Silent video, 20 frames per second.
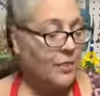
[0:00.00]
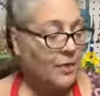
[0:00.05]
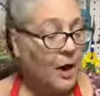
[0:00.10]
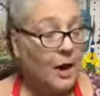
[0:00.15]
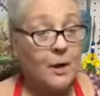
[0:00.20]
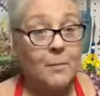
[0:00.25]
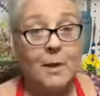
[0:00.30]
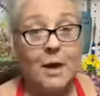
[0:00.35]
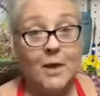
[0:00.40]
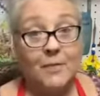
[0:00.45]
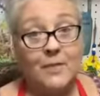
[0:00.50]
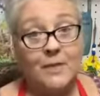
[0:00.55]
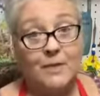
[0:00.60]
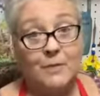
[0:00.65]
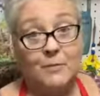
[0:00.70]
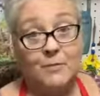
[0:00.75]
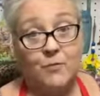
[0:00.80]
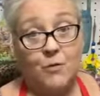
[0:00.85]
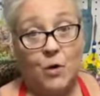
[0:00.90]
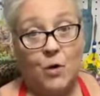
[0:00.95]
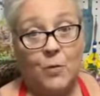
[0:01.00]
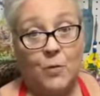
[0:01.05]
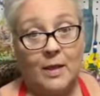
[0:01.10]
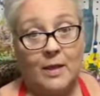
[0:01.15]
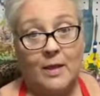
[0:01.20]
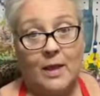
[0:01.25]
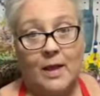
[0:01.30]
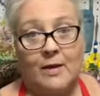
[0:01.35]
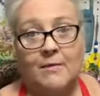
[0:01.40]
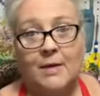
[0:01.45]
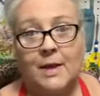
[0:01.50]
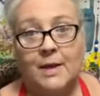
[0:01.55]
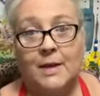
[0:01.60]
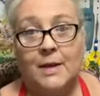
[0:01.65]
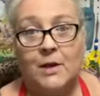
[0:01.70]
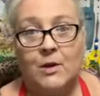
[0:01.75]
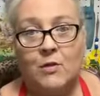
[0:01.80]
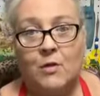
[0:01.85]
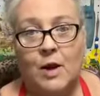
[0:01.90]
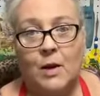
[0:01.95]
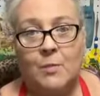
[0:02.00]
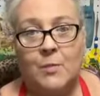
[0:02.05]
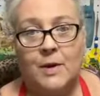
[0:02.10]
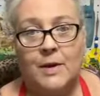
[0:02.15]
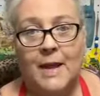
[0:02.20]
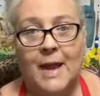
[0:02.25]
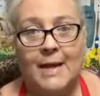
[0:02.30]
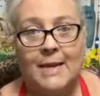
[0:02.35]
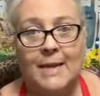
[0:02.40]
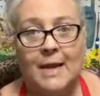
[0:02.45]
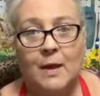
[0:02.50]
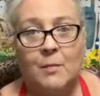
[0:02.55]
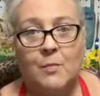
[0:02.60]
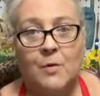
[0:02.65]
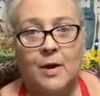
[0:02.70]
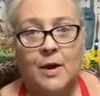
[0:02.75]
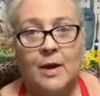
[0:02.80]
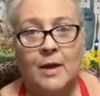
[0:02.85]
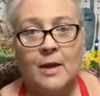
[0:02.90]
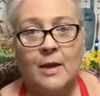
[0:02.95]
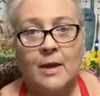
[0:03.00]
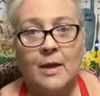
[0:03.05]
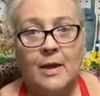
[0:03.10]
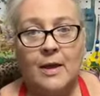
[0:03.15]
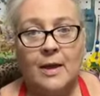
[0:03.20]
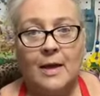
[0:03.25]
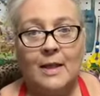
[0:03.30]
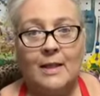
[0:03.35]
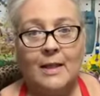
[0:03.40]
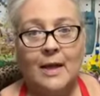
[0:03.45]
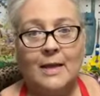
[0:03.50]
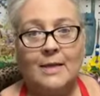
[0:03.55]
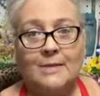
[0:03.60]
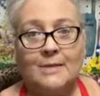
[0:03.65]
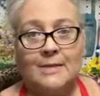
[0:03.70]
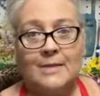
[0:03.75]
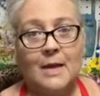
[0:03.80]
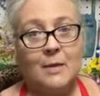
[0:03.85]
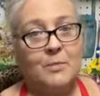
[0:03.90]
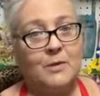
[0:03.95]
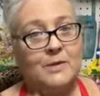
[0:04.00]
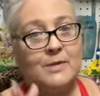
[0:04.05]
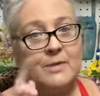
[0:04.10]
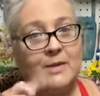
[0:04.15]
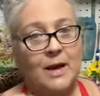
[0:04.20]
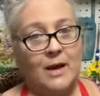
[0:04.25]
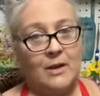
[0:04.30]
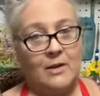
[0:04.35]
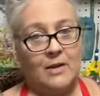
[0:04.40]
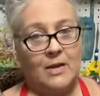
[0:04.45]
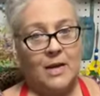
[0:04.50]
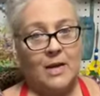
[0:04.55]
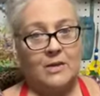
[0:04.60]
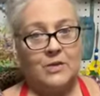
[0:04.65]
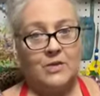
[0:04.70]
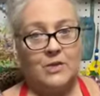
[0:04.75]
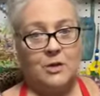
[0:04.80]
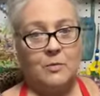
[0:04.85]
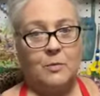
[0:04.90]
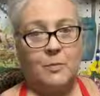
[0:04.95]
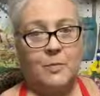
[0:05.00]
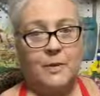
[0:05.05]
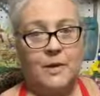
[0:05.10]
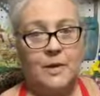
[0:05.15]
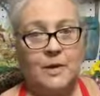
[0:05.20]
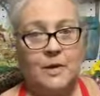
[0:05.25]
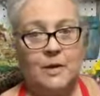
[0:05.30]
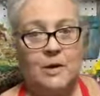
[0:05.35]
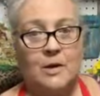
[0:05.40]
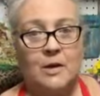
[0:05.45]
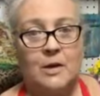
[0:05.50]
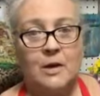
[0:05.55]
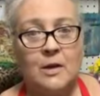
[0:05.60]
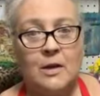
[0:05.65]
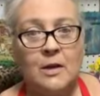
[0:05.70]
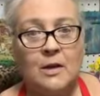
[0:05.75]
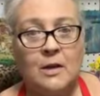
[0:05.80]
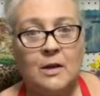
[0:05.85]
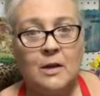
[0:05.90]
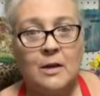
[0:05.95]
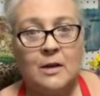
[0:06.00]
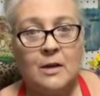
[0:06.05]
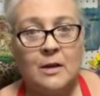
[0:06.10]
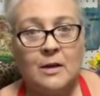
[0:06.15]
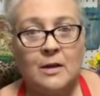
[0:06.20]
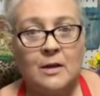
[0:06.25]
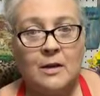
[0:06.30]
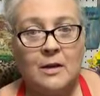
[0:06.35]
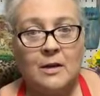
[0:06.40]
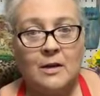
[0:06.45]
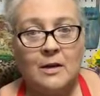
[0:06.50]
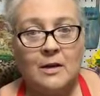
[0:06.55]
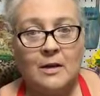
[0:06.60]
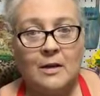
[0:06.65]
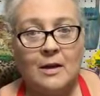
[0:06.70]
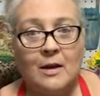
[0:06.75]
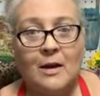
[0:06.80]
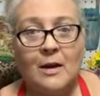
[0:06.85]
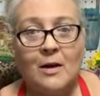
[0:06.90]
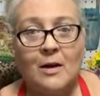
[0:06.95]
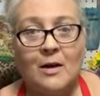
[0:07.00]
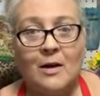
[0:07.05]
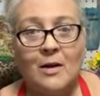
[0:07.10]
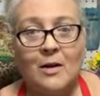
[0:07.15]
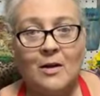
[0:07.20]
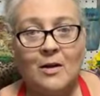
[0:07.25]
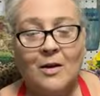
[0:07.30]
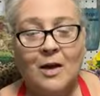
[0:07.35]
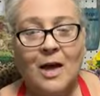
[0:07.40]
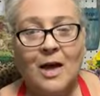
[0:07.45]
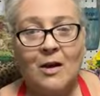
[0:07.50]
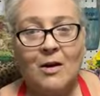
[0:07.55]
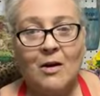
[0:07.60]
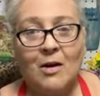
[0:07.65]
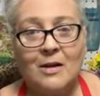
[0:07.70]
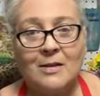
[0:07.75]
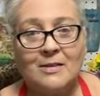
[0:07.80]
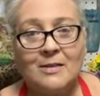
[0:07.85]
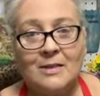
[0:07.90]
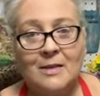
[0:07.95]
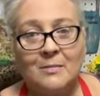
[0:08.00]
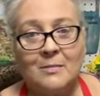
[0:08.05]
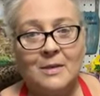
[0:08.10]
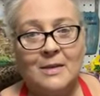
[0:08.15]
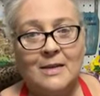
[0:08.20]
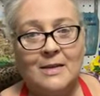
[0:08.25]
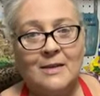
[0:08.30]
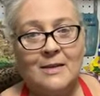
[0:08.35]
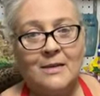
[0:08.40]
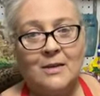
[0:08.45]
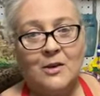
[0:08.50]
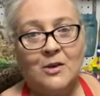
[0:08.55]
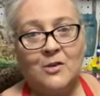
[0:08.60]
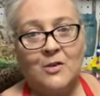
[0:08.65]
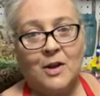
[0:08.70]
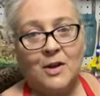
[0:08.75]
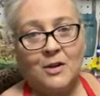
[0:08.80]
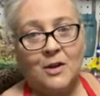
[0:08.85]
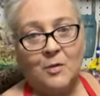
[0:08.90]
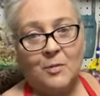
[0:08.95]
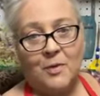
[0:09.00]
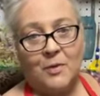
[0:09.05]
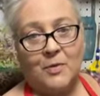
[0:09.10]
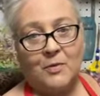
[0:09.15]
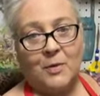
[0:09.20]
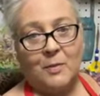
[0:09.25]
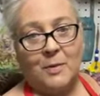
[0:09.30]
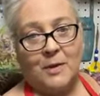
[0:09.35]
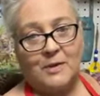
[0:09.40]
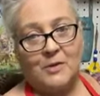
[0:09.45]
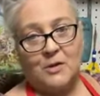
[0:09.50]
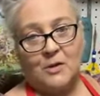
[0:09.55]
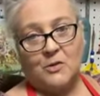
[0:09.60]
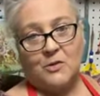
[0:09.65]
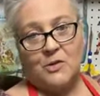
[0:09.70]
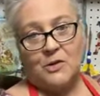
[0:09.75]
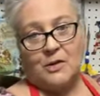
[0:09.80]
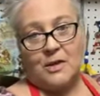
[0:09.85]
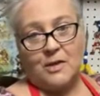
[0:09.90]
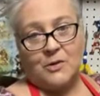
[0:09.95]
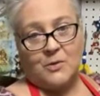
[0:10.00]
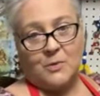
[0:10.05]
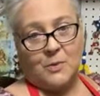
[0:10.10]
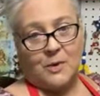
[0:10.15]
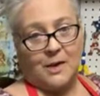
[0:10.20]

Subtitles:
thought about this before I went live and I didn't grab one. Hey, Deborah. I like Deborah Snyder. Yes, she will be here. Oh, how awesome, Linda, that your granddaughter will be 3 months old July